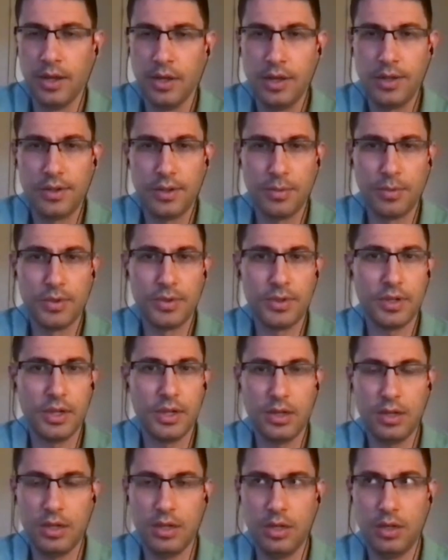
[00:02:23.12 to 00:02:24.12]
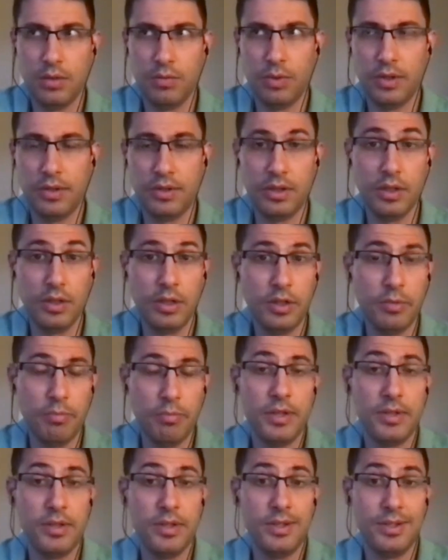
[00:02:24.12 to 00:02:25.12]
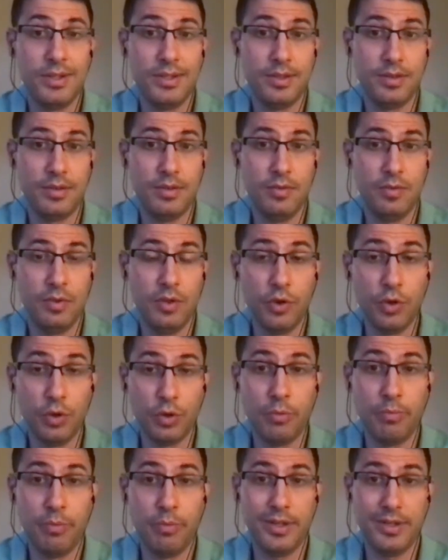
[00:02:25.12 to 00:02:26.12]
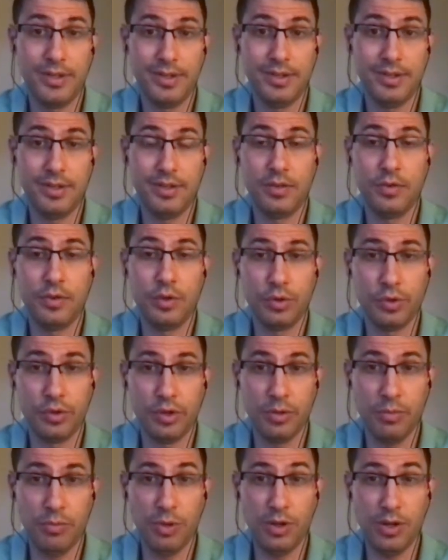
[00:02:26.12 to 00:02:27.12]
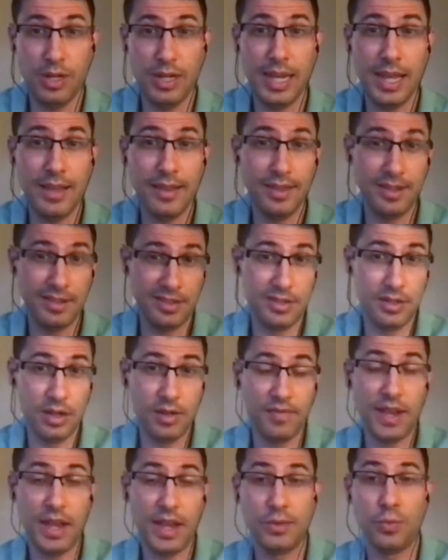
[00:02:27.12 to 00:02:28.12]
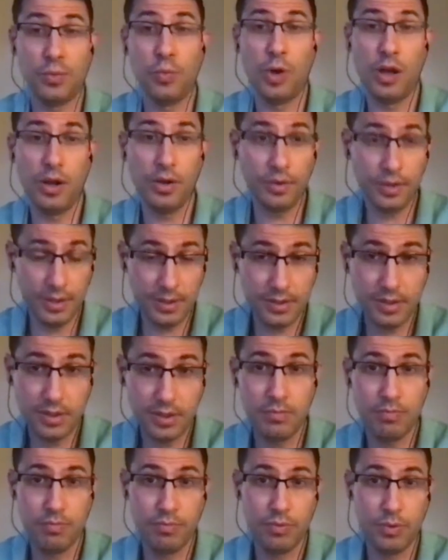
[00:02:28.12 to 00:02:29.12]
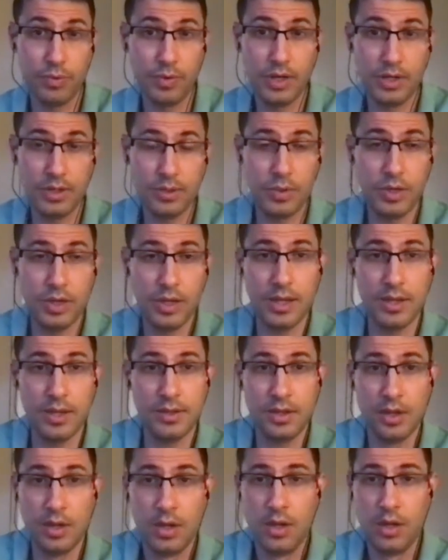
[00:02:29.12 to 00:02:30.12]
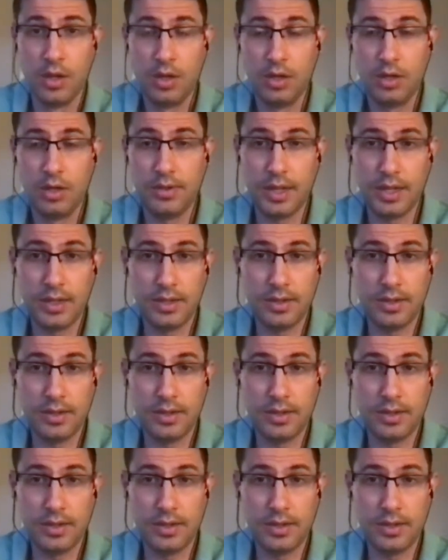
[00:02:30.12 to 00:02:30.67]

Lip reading: It's almost like it's good that the local businesses and the local community get the stuff as well as the race weekends, because